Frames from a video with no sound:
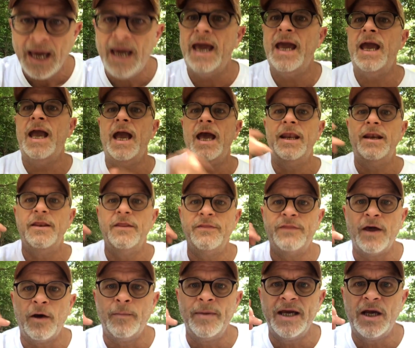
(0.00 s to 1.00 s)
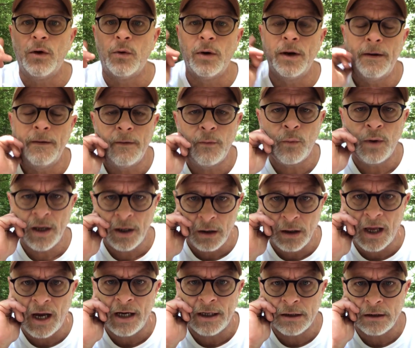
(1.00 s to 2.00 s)
and they'll be going
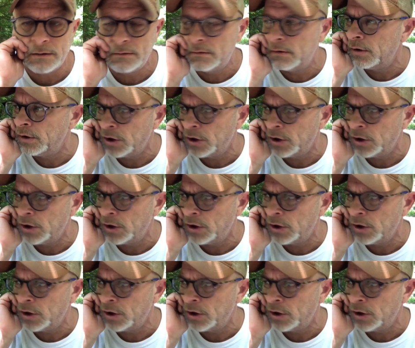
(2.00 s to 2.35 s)
well i could